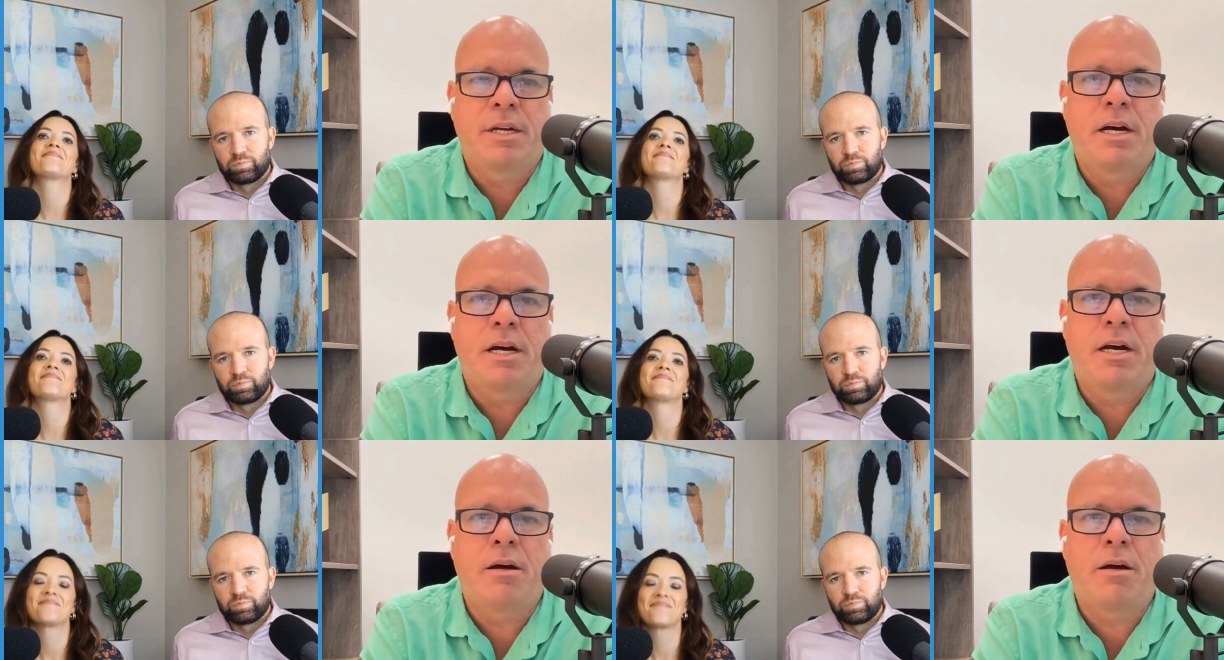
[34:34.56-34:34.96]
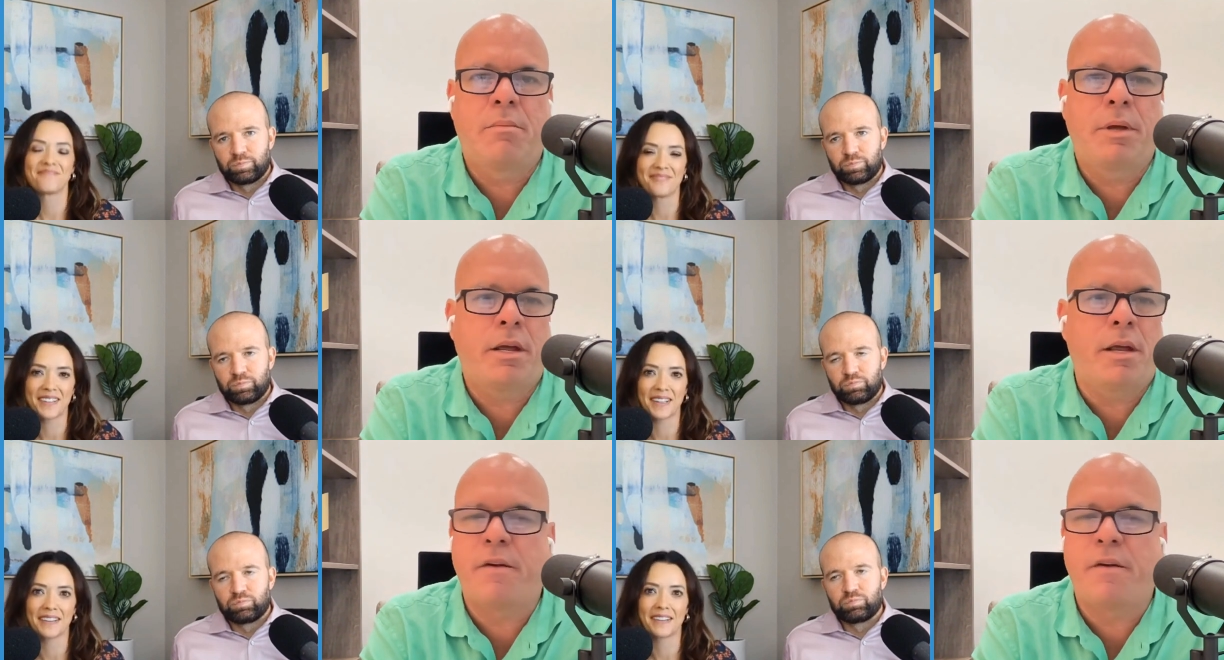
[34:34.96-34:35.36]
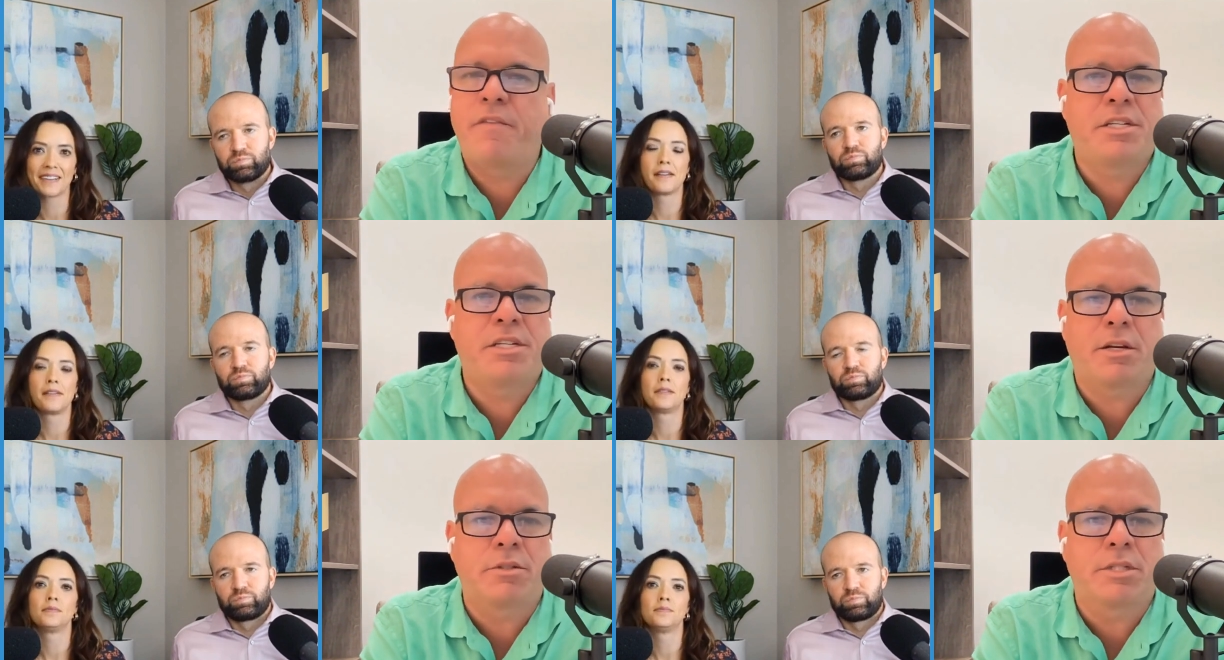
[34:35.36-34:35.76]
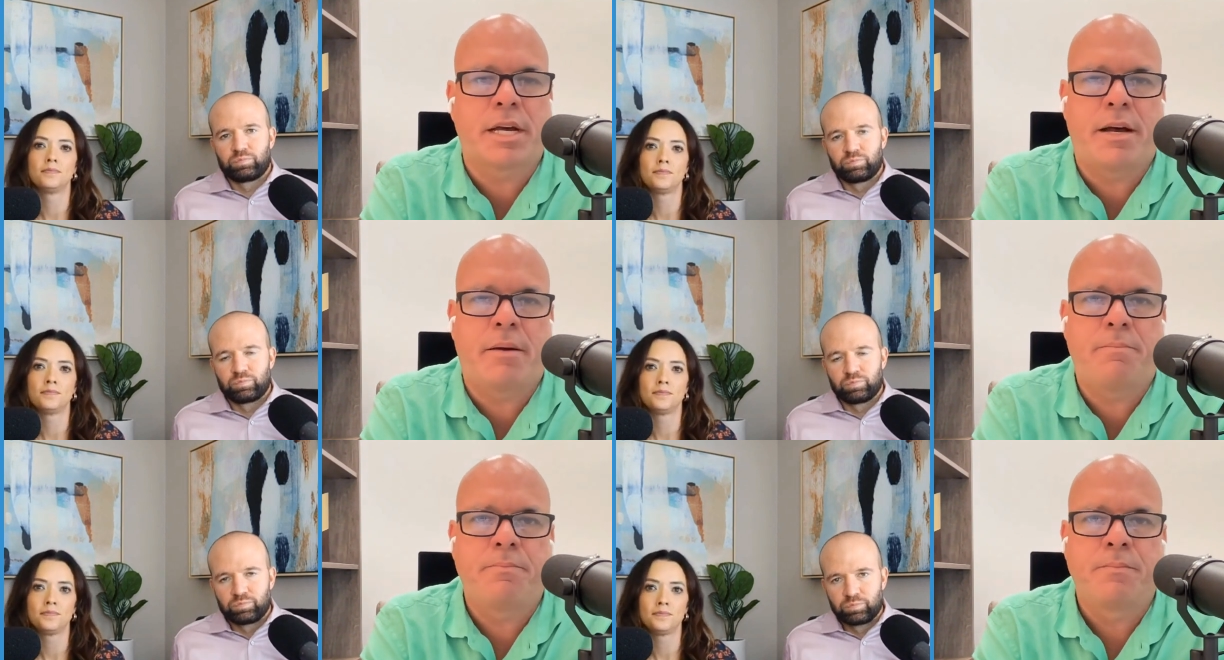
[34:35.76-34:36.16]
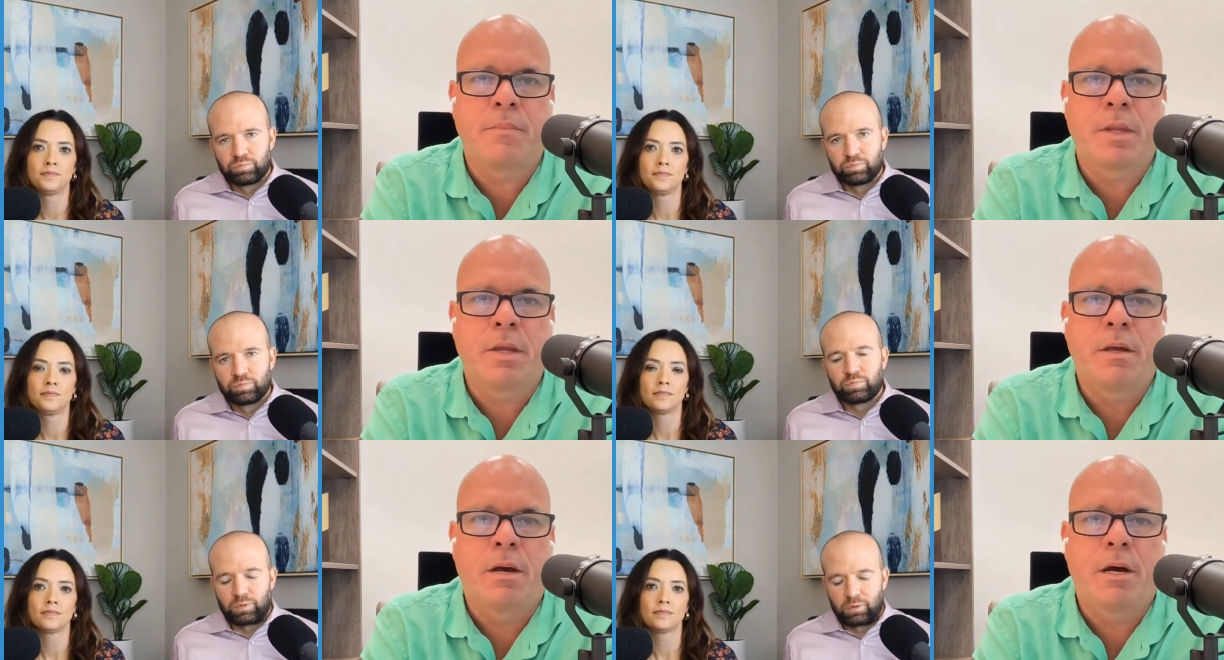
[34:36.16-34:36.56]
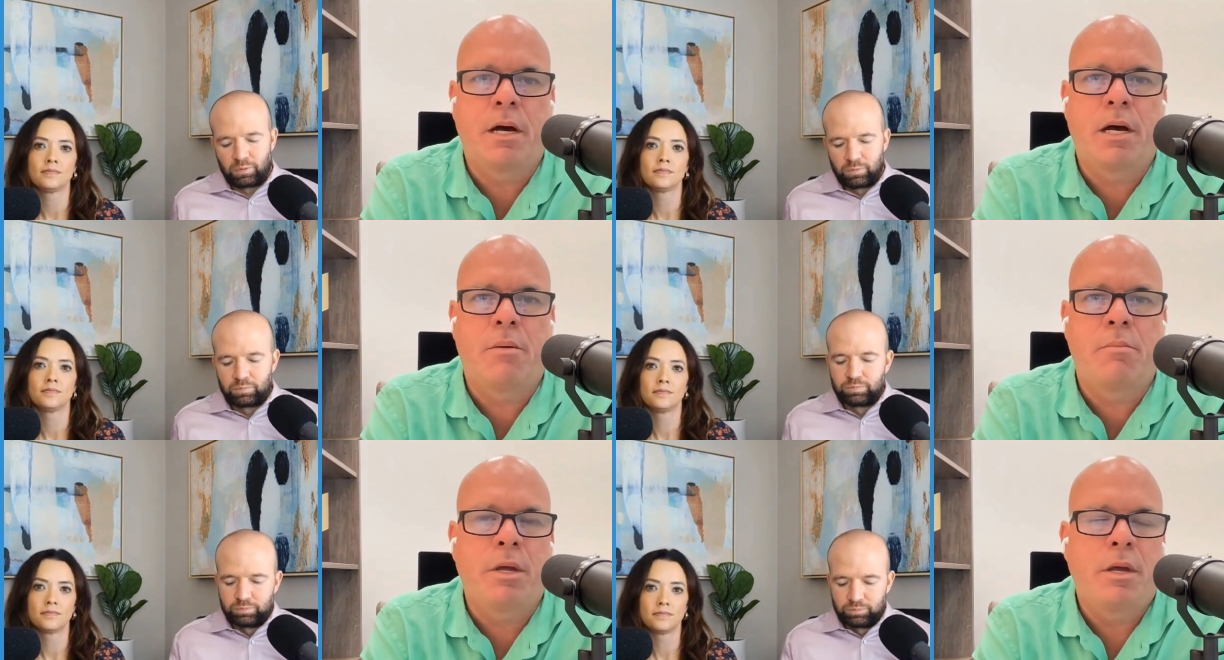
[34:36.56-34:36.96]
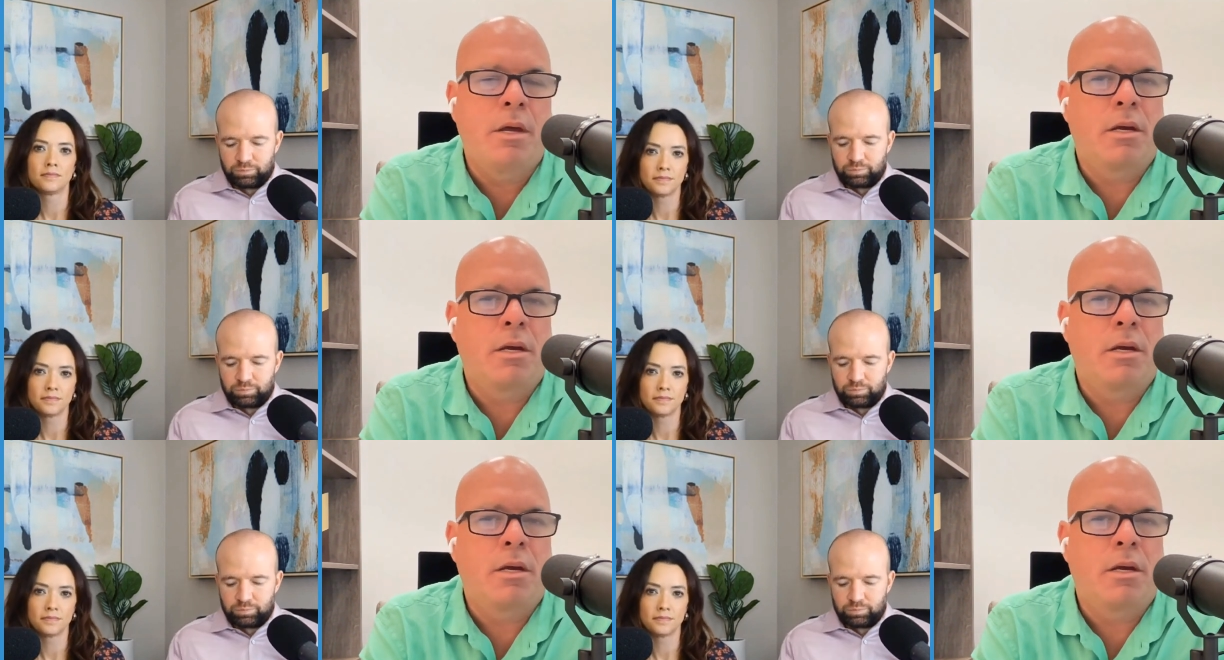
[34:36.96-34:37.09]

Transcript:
Speaker 1: um, every single time. Um,